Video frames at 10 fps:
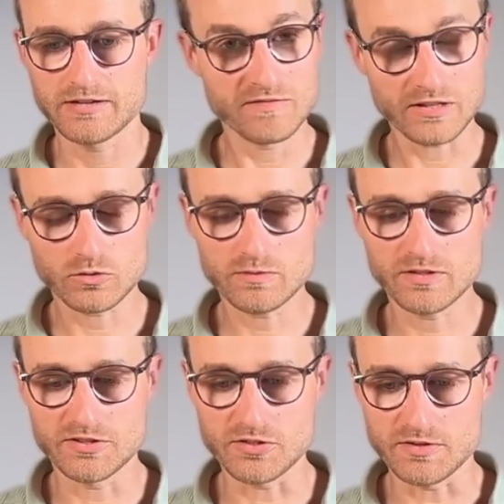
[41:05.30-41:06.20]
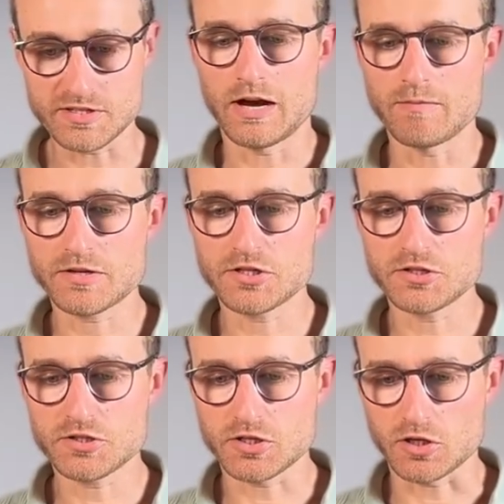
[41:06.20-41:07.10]
In fact, what I'm going to do is I'm actually
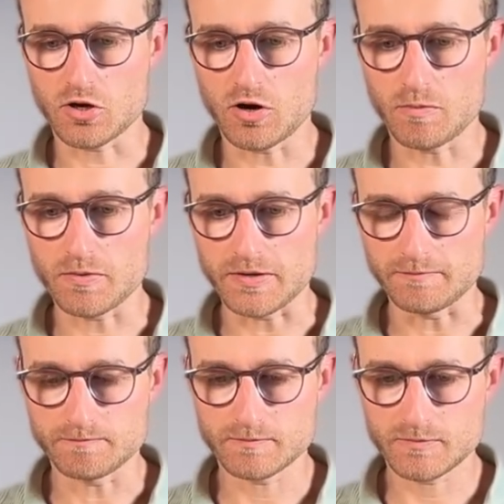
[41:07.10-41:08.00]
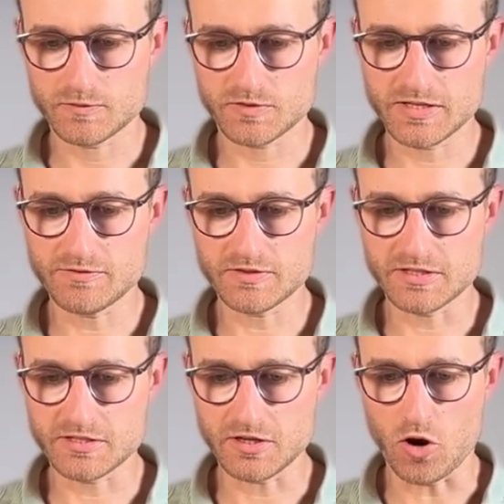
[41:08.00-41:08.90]
just going to copy them. See, for
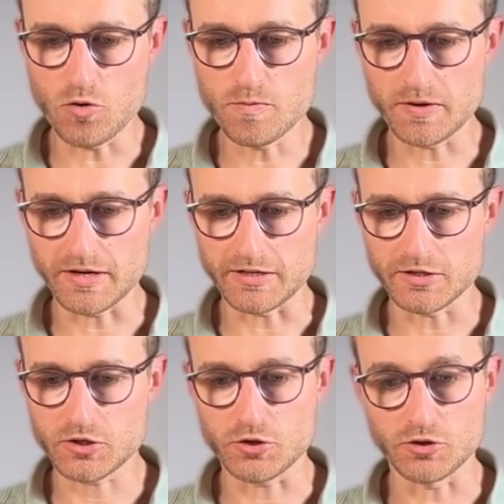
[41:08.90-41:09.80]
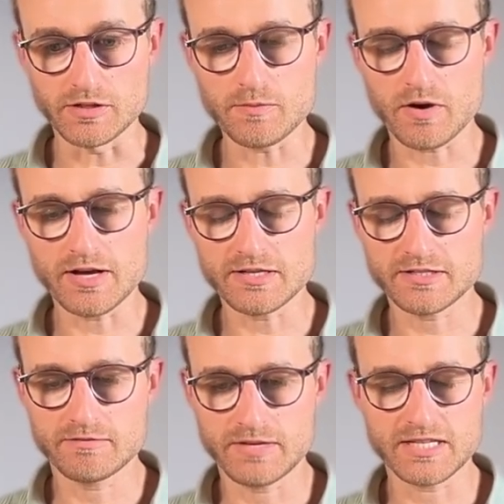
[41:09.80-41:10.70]
this opening curly
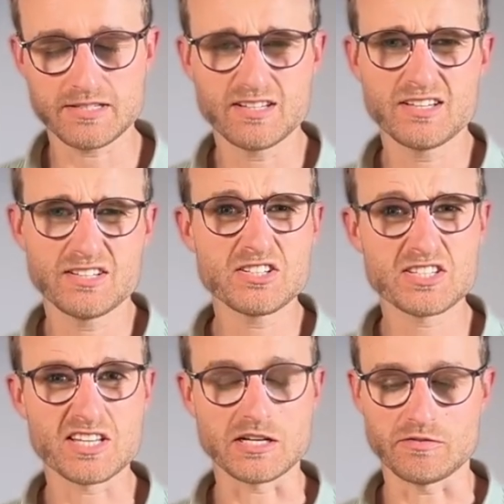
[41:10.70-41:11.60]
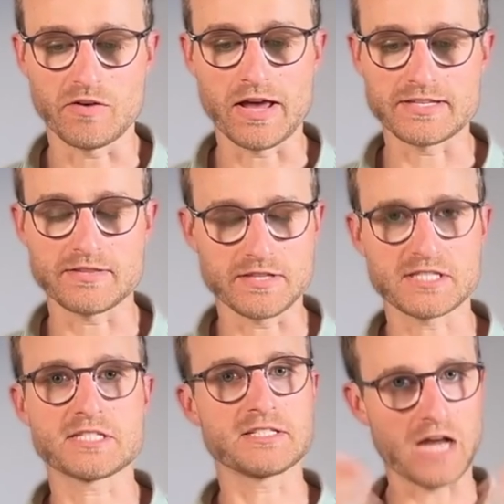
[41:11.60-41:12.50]
brace, that just signifies the
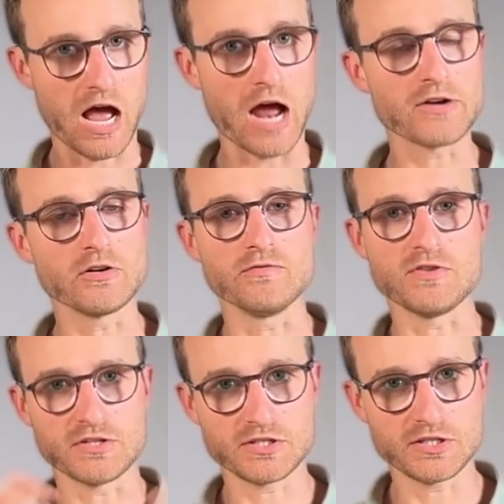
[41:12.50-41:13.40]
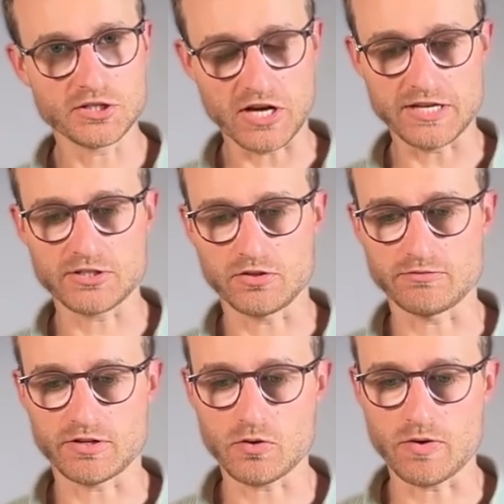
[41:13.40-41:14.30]
start of this
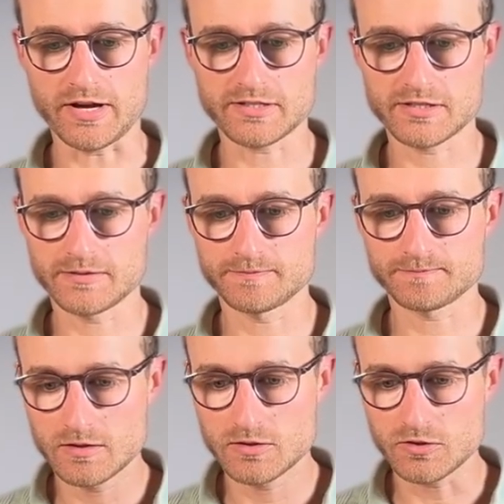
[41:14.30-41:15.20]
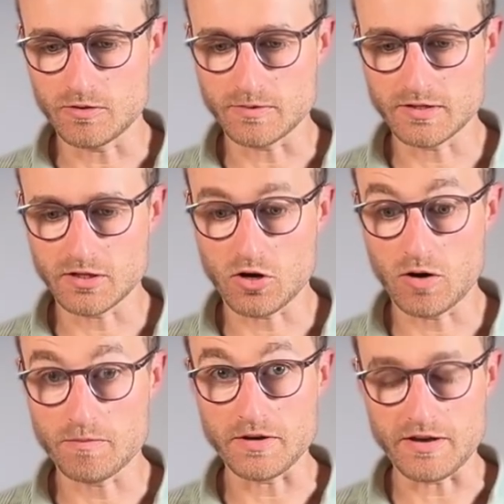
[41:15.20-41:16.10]
JSON request. So I'm going to
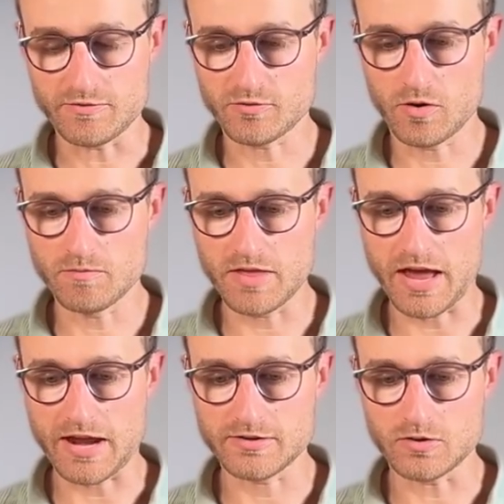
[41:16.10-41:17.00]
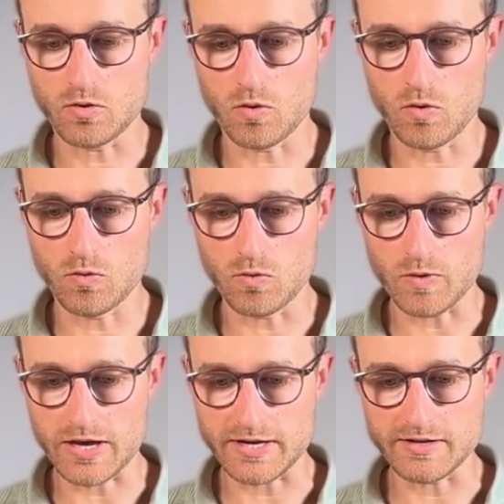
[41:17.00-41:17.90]
copy from that all the
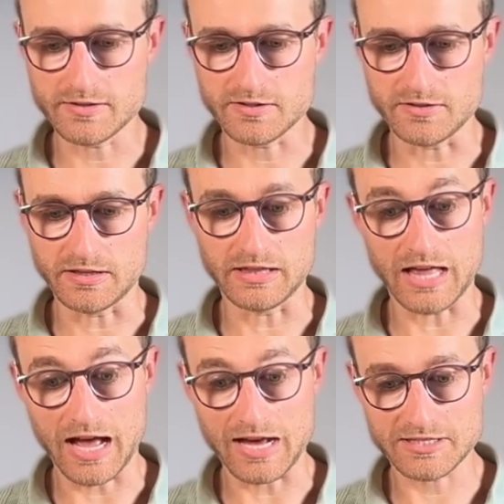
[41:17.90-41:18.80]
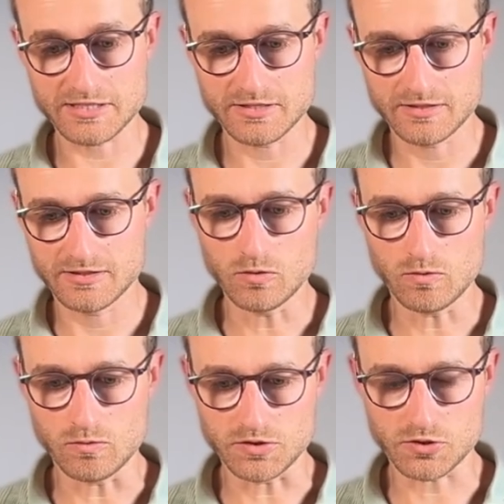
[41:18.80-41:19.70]
way to the last,
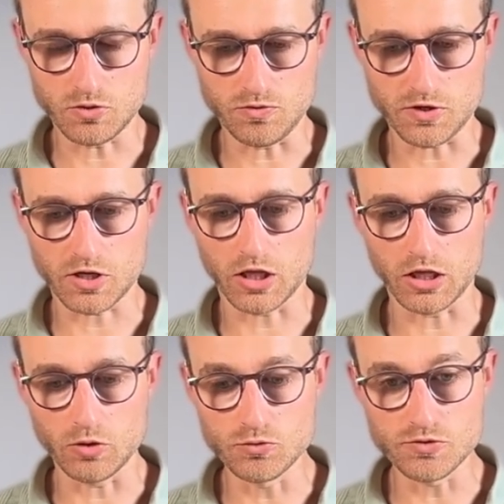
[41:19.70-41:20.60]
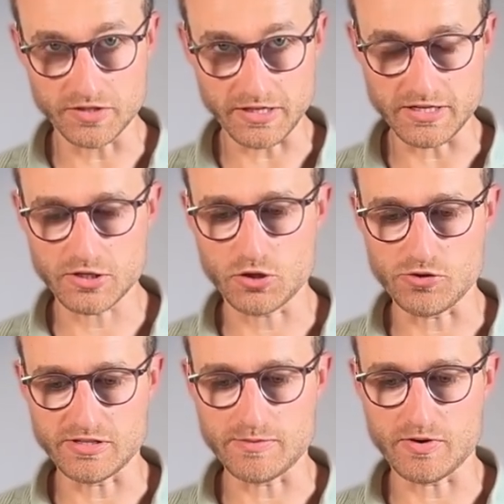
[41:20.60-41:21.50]
what is called the closing
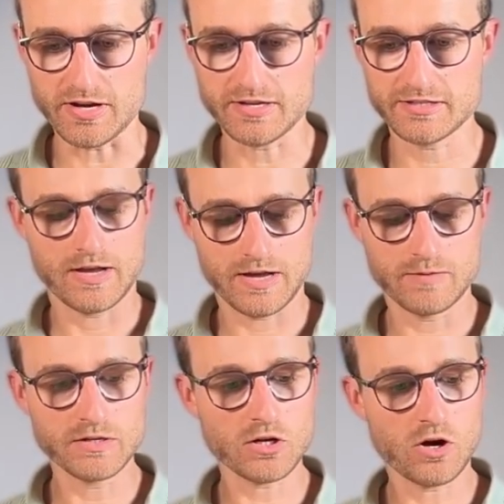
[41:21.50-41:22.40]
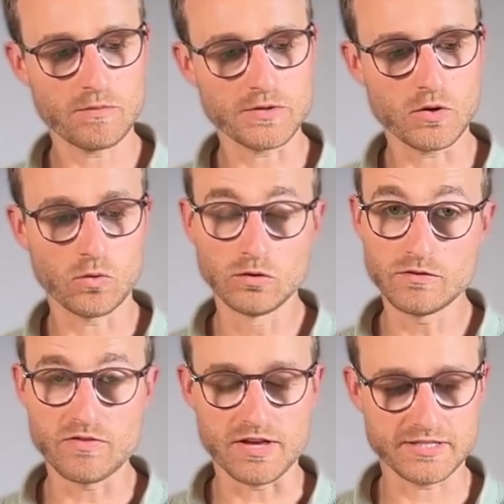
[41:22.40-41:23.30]
curly brace. And I'm going to copy all
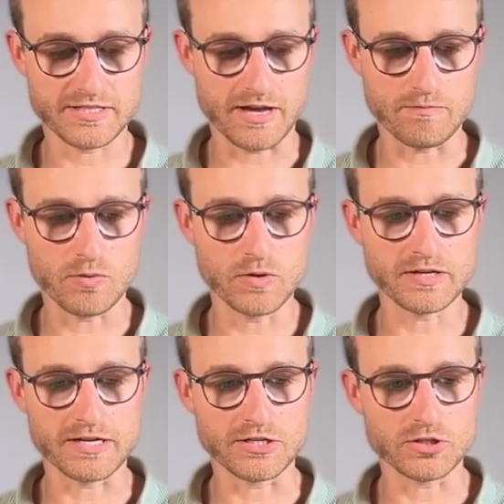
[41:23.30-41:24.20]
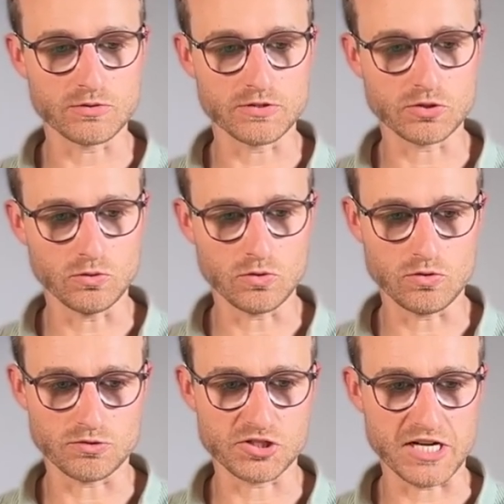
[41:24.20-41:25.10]
of this and put it into a tool
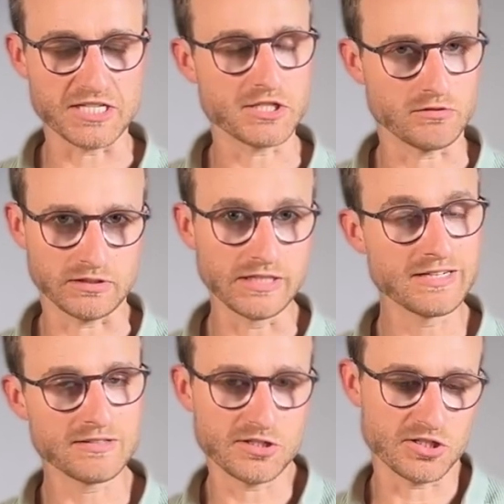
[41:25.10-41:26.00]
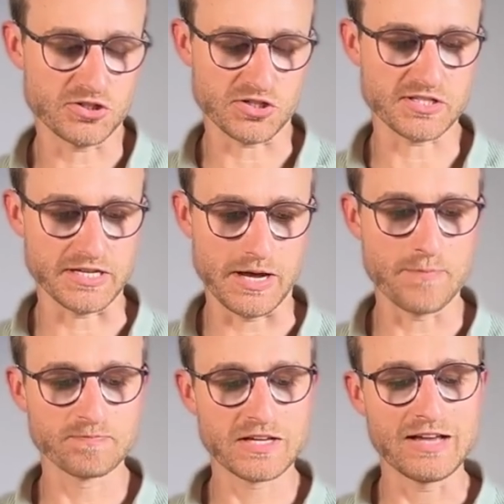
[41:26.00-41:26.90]
called JSON lint. This is just going to
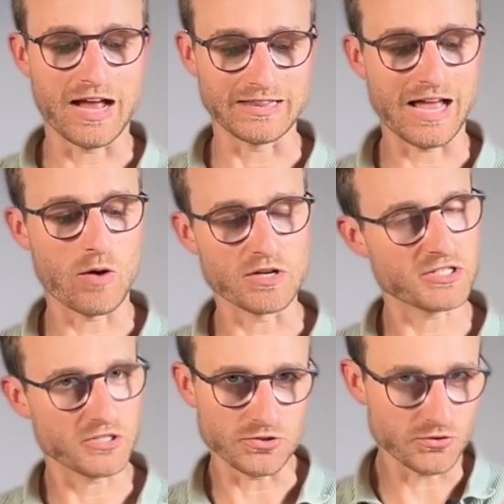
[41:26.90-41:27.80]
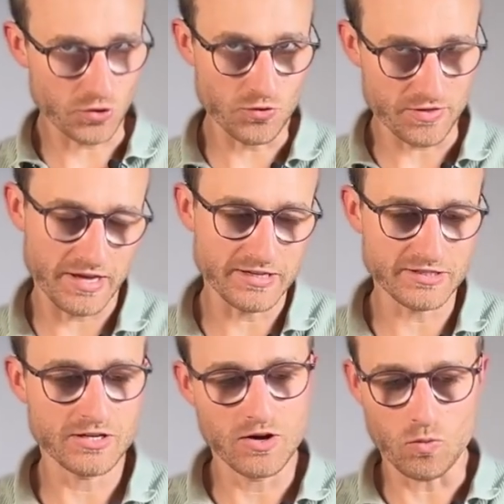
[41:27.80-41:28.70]
allow us to do two
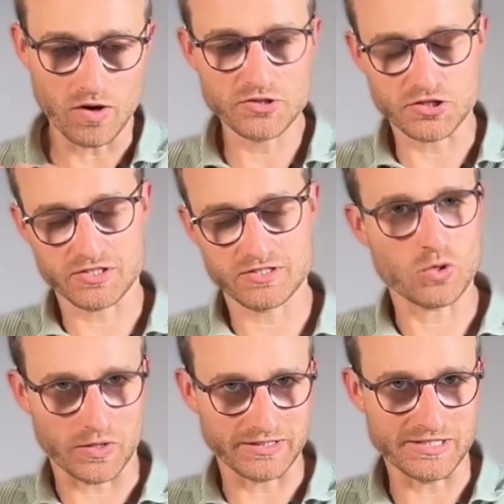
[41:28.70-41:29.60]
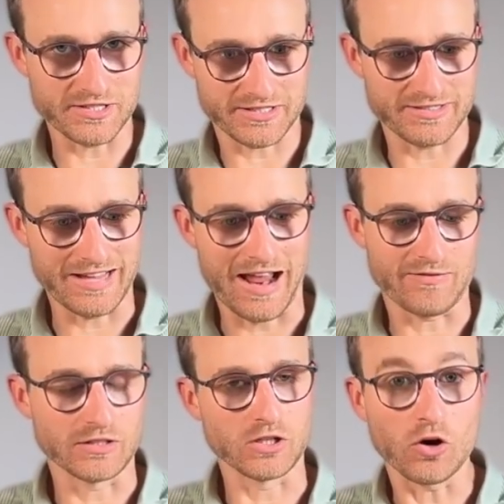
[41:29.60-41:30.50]
things. One, just quickly
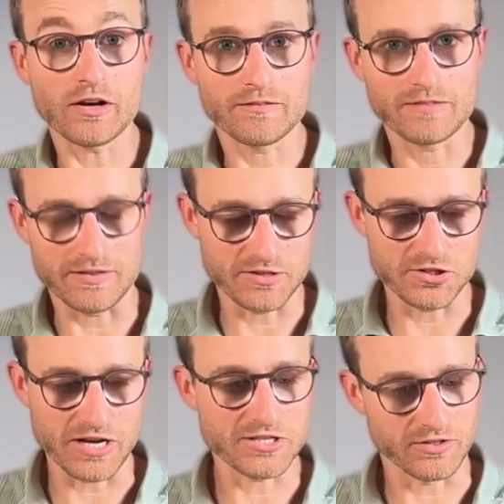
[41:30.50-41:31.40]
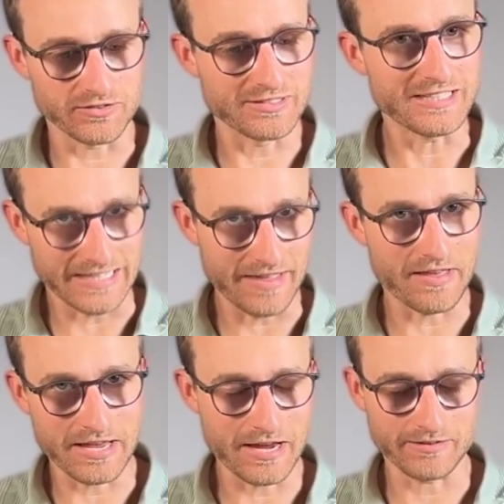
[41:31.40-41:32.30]
have a look at the JSON
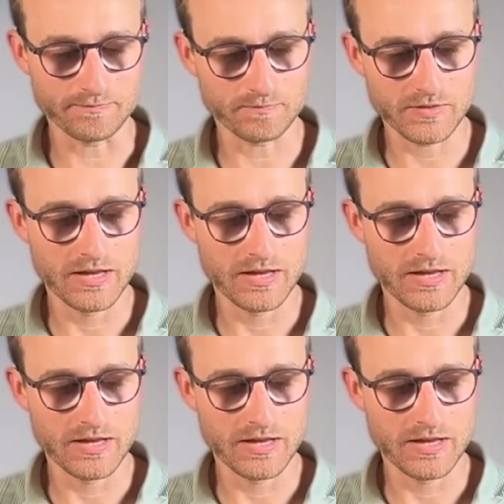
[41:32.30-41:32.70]
together here.